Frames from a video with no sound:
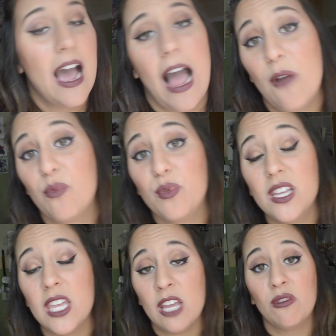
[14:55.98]
I
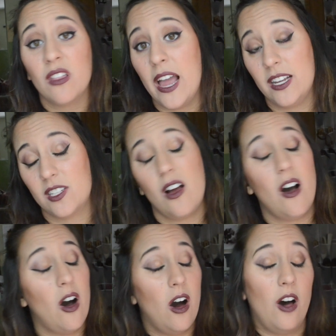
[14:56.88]
really liked
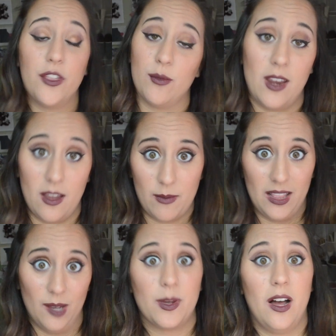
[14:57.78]
all 3 of
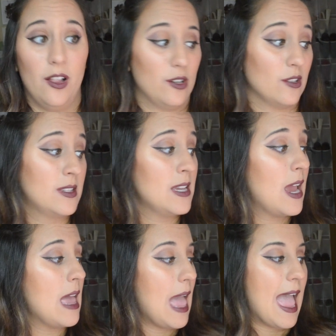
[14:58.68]
my lip colors.
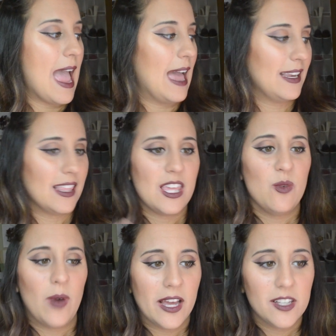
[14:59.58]
And the
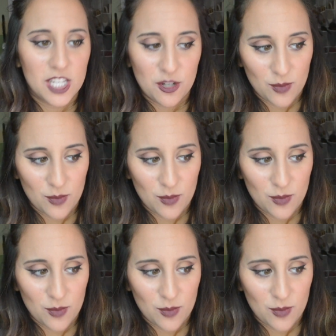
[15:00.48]
Wild and